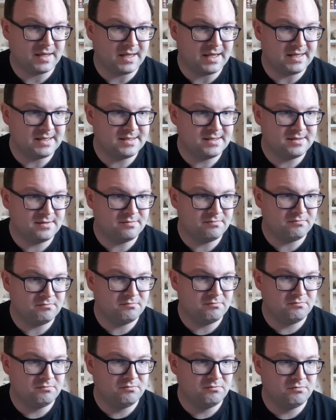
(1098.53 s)
It's
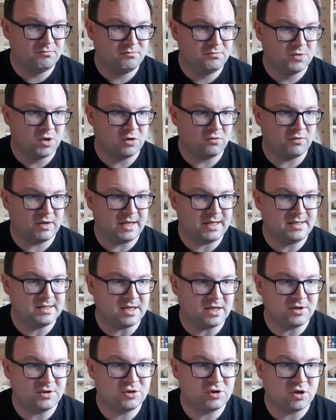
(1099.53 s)
not really
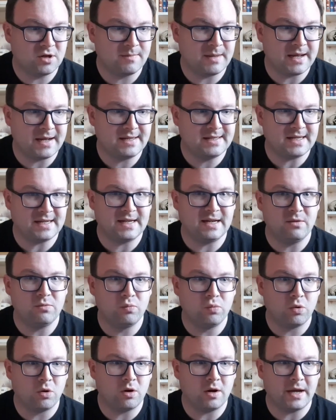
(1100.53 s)
touched on about exactly
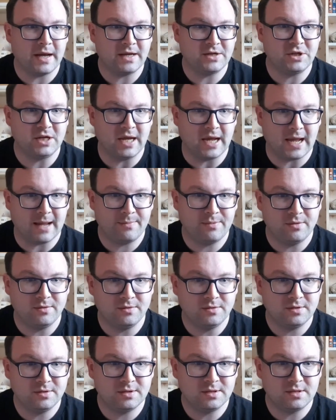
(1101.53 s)
what actually
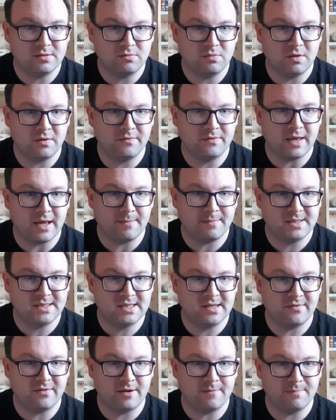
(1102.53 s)
happens with that
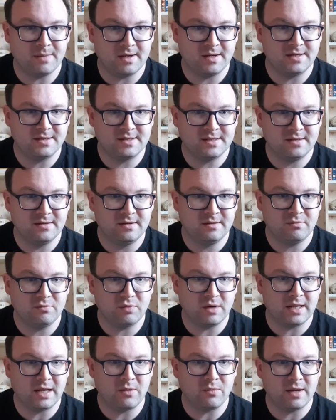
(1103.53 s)
specific person
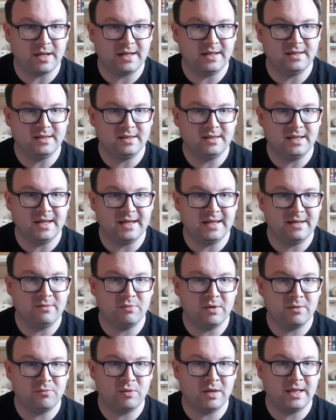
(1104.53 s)
when he
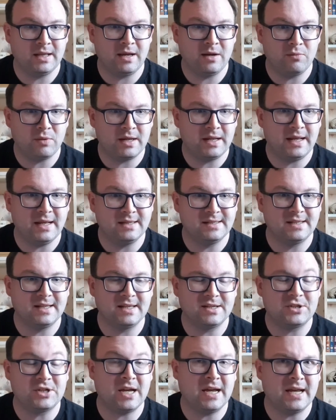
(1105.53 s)
went into the
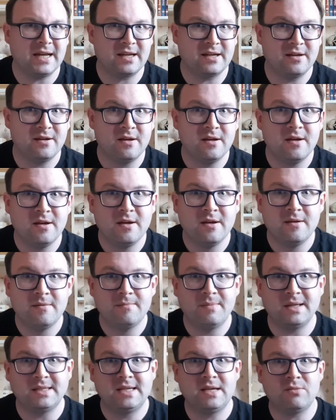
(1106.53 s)
shack,
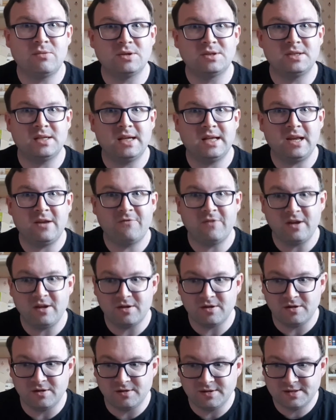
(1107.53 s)
but it wasn't anything
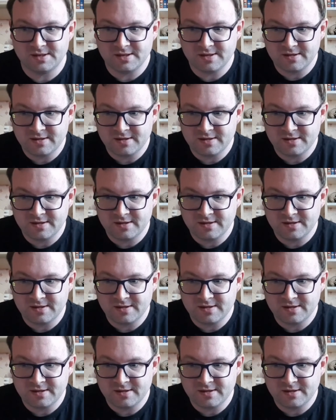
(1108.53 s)
good.